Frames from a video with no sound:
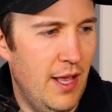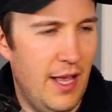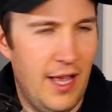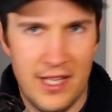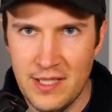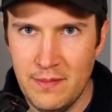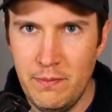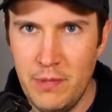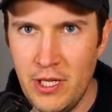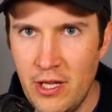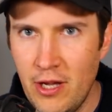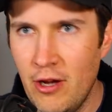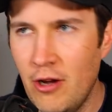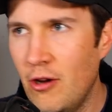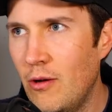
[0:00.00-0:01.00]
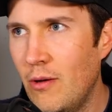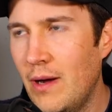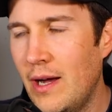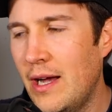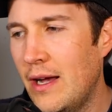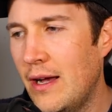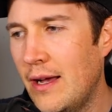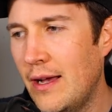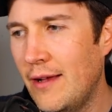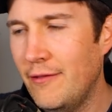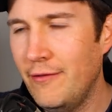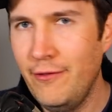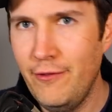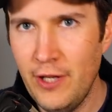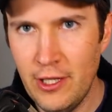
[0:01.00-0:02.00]
SBO
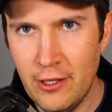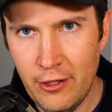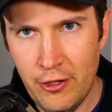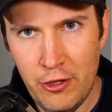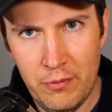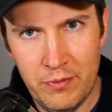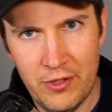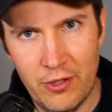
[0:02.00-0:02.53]
V-loop